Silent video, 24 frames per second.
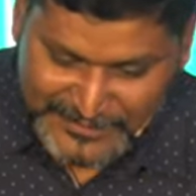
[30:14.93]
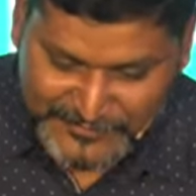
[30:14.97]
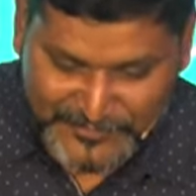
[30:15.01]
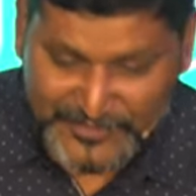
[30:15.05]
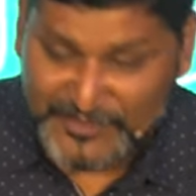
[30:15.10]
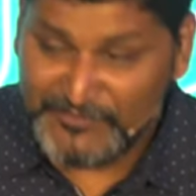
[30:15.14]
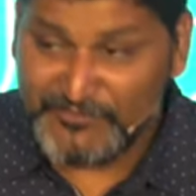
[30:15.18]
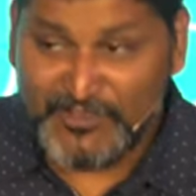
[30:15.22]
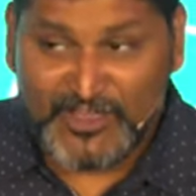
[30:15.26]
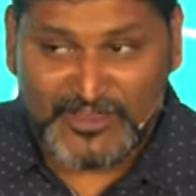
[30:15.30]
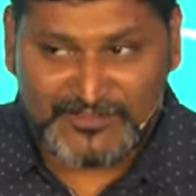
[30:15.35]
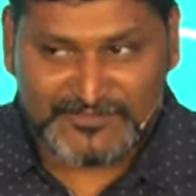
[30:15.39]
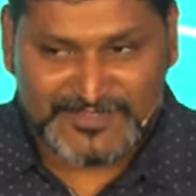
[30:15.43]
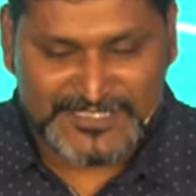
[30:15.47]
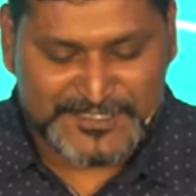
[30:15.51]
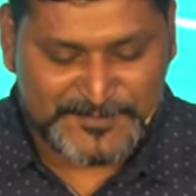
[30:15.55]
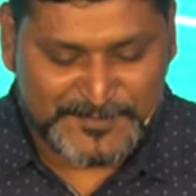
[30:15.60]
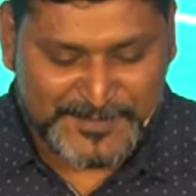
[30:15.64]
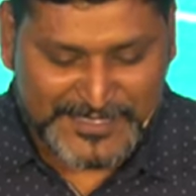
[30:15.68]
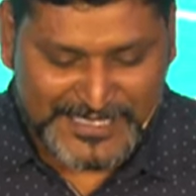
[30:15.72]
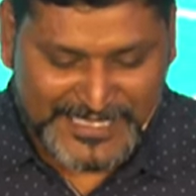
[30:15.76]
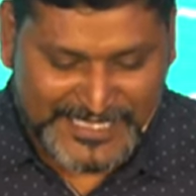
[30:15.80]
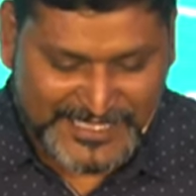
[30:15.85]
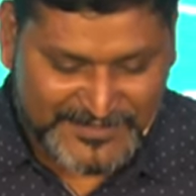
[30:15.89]
as we have
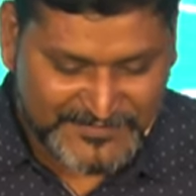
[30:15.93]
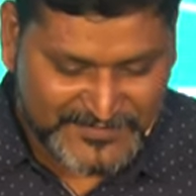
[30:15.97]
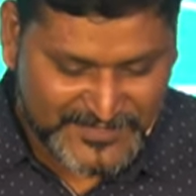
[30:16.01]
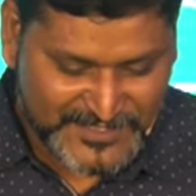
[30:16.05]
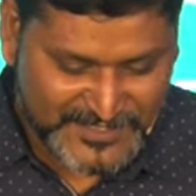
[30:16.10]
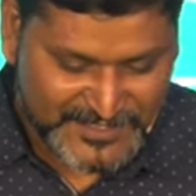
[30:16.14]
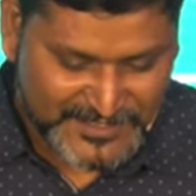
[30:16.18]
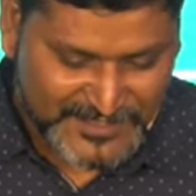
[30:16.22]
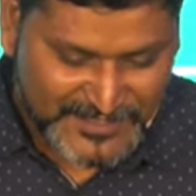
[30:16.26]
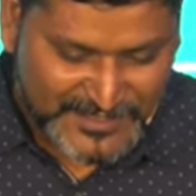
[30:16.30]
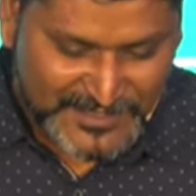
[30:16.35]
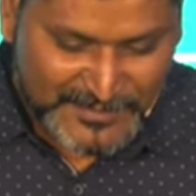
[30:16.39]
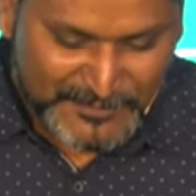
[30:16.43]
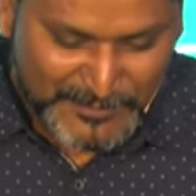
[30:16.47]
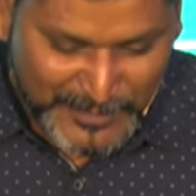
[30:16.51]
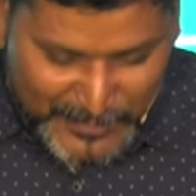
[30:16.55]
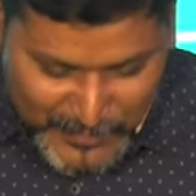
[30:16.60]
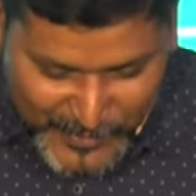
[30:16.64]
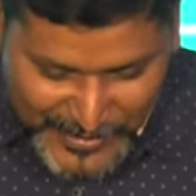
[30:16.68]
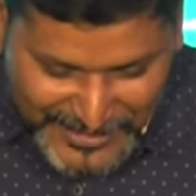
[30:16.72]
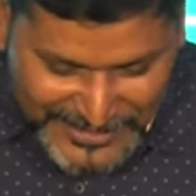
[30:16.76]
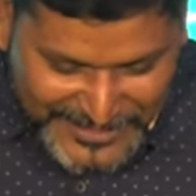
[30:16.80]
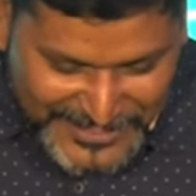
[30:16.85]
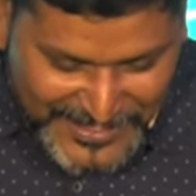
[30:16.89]
always believed,
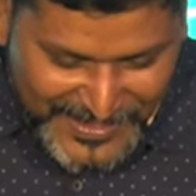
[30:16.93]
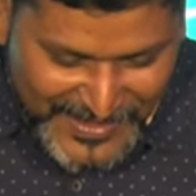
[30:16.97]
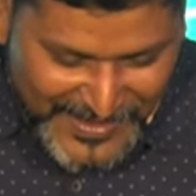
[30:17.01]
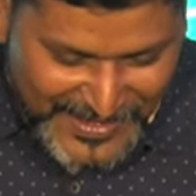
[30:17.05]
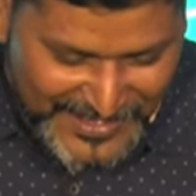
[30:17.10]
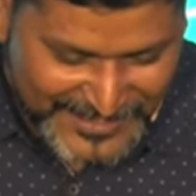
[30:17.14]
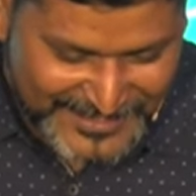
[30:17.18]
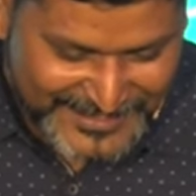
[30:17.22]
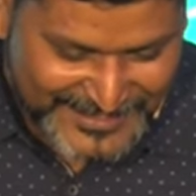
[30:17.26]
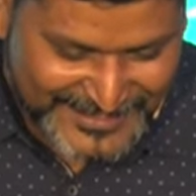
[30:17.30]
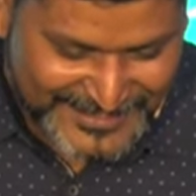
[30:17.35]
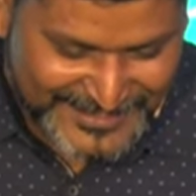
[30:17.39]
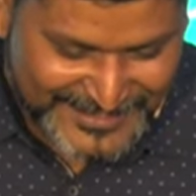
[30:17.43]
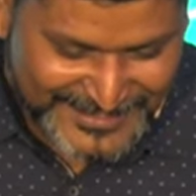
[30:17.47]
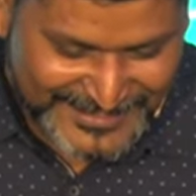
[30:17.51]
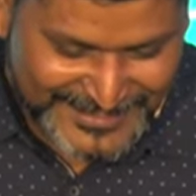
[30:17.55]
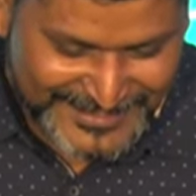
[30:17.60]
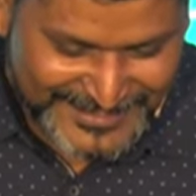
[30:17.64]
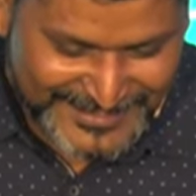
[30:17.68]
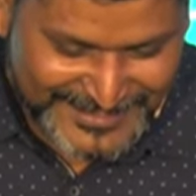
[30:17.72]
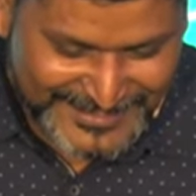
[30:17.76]
but one God.